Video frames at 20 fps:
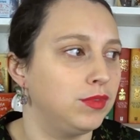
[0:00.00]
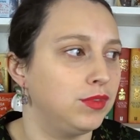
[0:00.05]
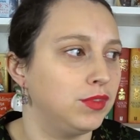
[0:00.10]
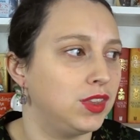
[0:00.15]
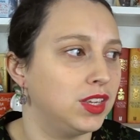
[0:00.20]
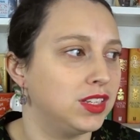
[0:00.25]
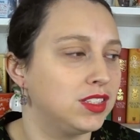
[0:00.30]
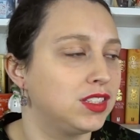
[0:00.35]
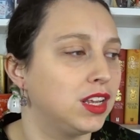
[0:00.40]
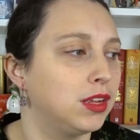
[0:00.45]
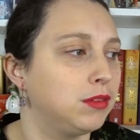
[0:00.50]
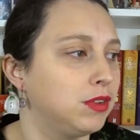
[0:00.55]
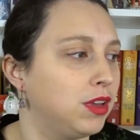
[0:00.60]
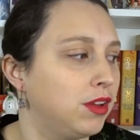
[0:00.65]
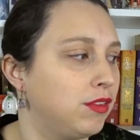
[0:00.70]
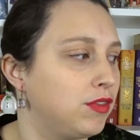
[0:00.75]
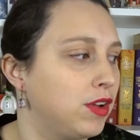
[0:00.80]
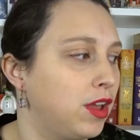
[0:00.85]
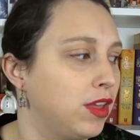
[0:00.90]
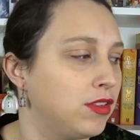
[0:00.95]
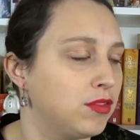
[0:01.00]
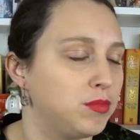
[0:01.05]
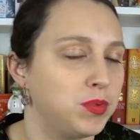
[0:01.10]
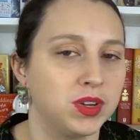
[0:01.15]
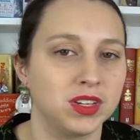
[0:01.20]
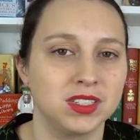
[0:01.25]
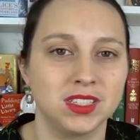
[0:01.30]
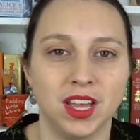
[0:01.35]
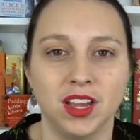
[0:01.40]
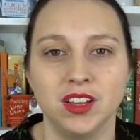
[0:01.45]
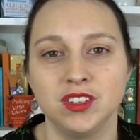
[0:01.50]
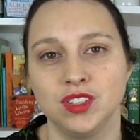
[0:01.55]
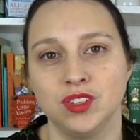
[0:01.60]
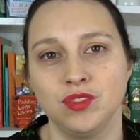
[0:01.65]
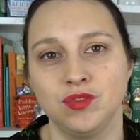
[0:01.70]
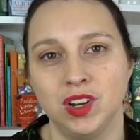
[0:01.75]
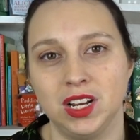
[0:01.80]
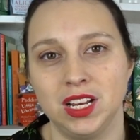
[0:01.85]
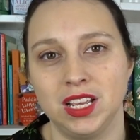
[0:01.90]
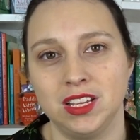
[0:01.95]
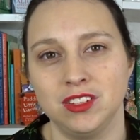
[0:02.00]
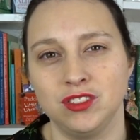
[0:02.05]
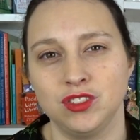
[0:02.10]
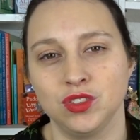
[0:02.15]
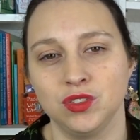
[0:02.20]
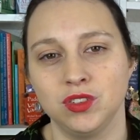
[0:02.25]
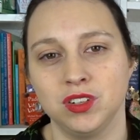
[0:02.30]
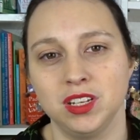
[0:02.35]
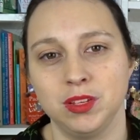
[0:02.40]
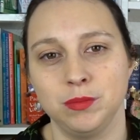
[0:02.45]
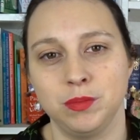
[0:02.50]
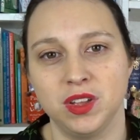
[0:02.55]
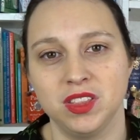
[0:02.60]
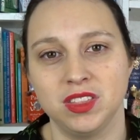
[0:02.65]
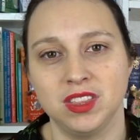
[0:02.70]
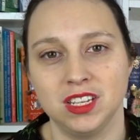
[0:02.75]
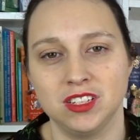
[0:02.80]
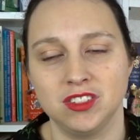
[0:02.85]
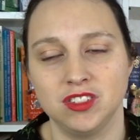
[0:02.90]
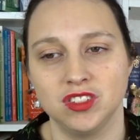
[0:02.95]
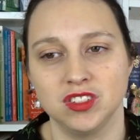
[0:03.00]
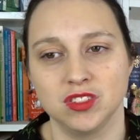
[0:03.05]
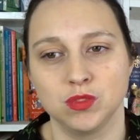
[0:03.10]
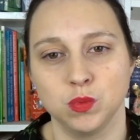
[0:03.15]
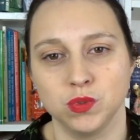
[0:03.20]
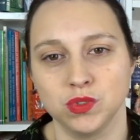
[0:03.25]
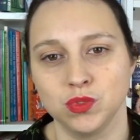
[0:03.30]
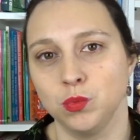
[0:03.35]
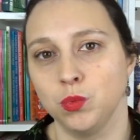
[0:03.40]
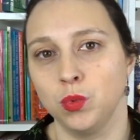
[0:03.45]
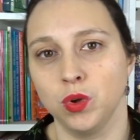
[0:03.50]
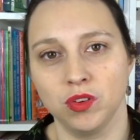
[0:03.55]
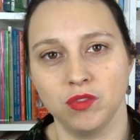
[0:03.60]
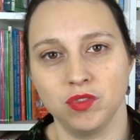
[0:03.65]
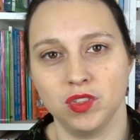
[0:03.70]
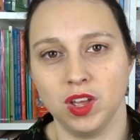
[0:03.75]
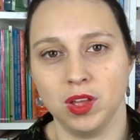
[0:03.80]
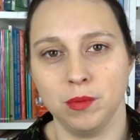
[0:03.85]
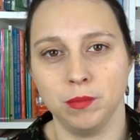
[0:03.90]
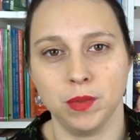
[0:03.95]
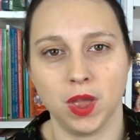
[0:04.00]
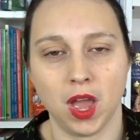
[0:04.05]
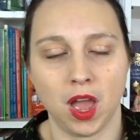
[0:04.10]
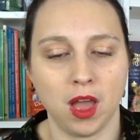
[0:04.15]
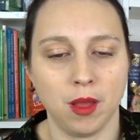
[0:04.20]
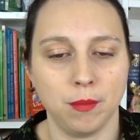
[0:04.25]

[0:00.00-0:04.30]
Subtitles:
there's so many of her other books that I do really enjoy, but this just wasn't one of them.